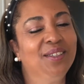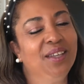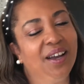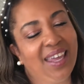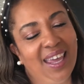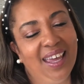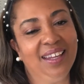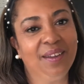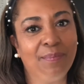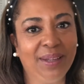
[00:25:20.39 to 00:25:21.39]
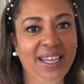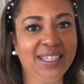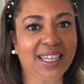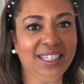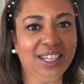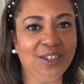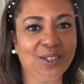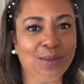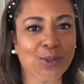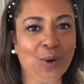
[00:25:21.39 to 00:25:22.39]
Again, please consider
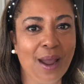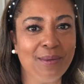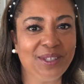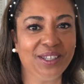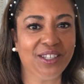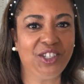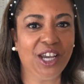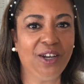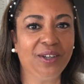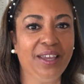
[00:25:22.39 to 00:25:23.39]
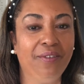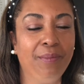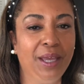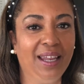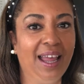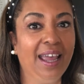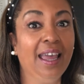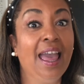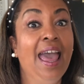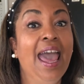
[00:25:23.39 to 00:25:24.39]
subscribing to the channel, giving me a like,
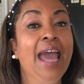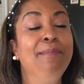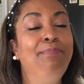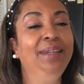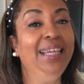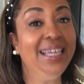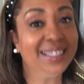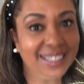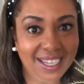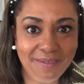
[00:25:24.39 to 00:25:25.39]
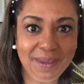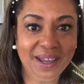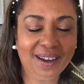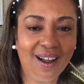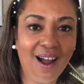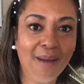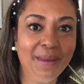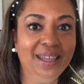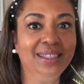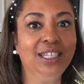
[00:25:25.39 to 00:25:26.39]
and please leave me a comment.